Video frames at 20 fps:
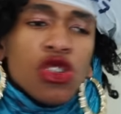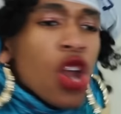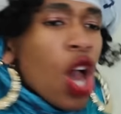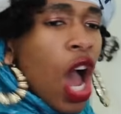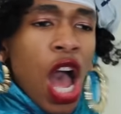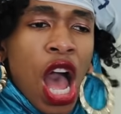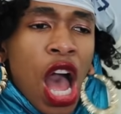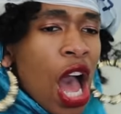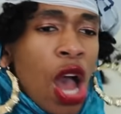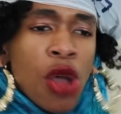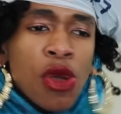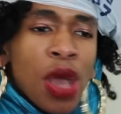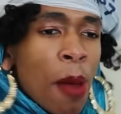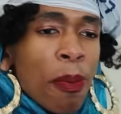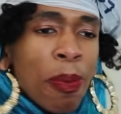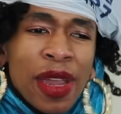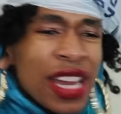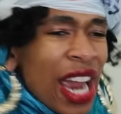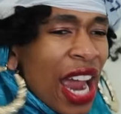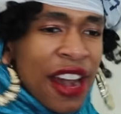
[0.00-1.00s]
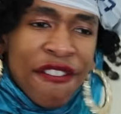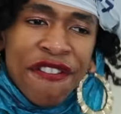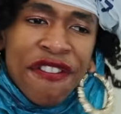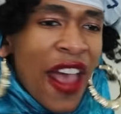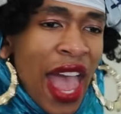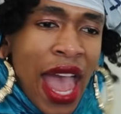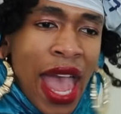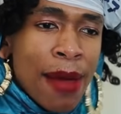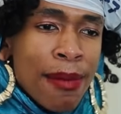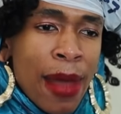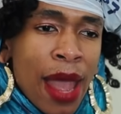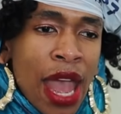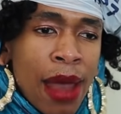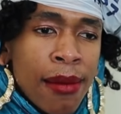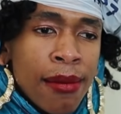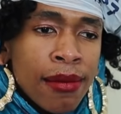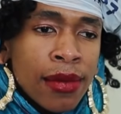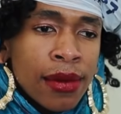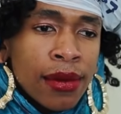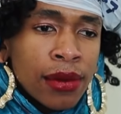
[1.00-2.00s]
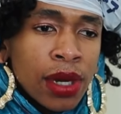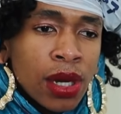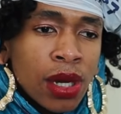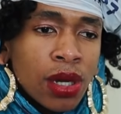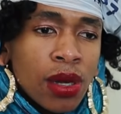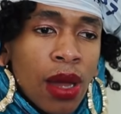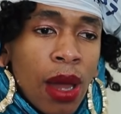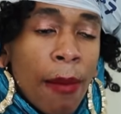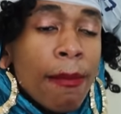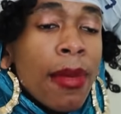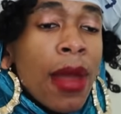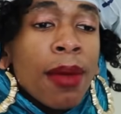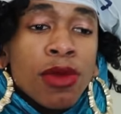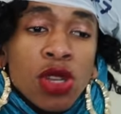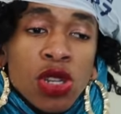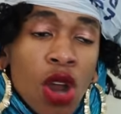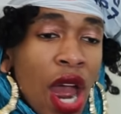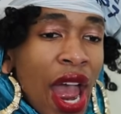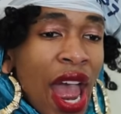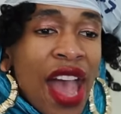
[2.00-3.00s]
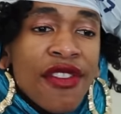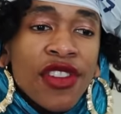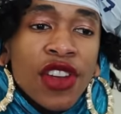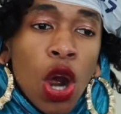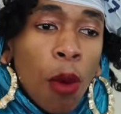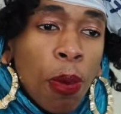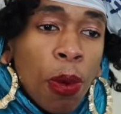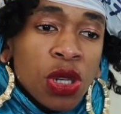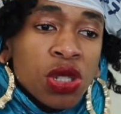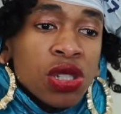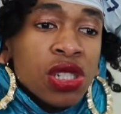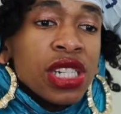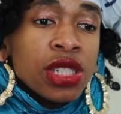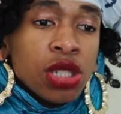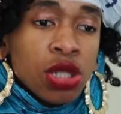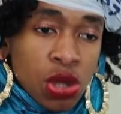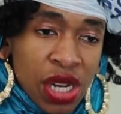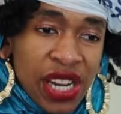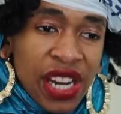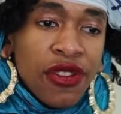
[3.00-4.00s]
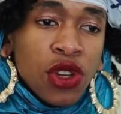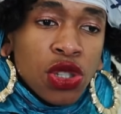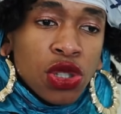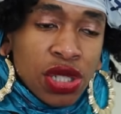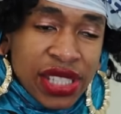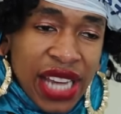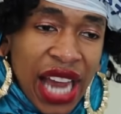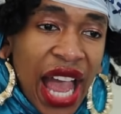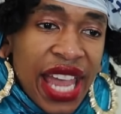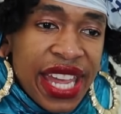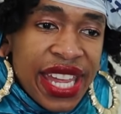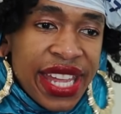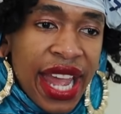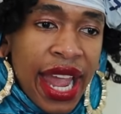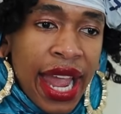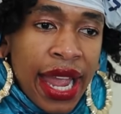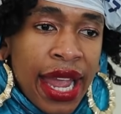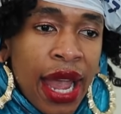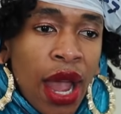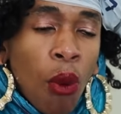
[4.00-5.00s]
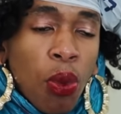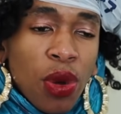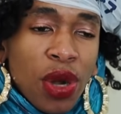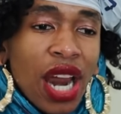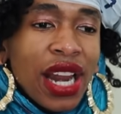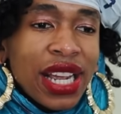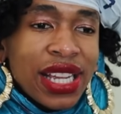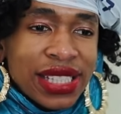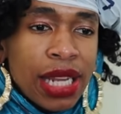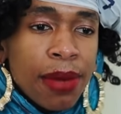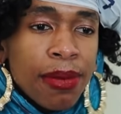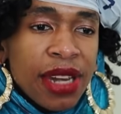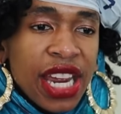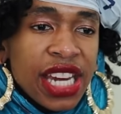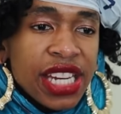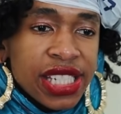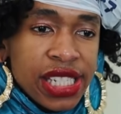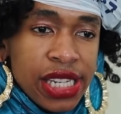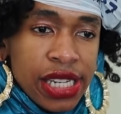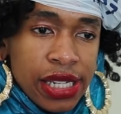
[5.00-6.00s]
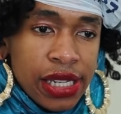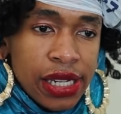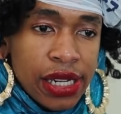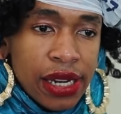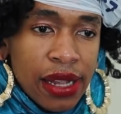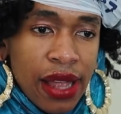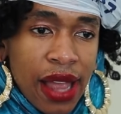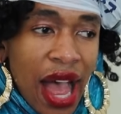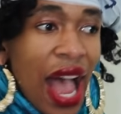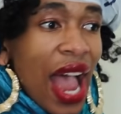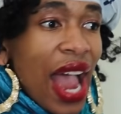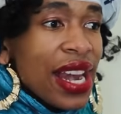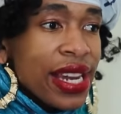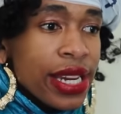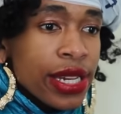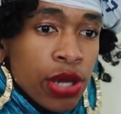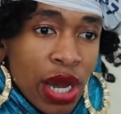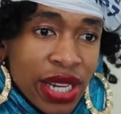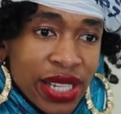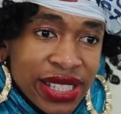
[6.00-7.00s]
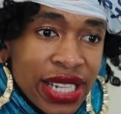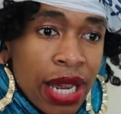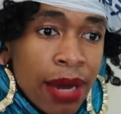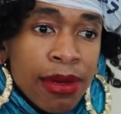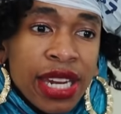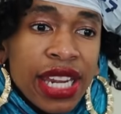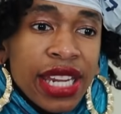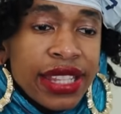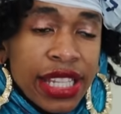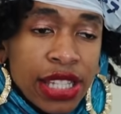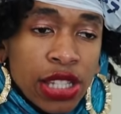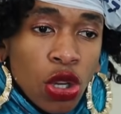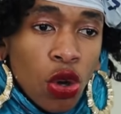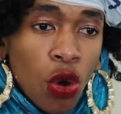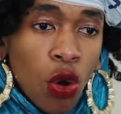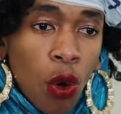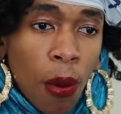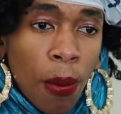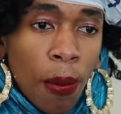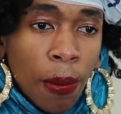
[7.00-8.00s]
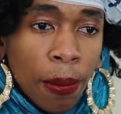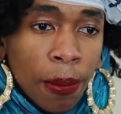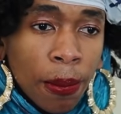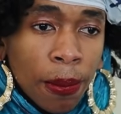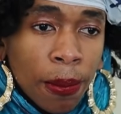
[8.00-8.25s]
No, you're being unfair, ma'am. Ma'am, you know I have an opportunity to leave you to die here without extermination. I need to exterminate this room.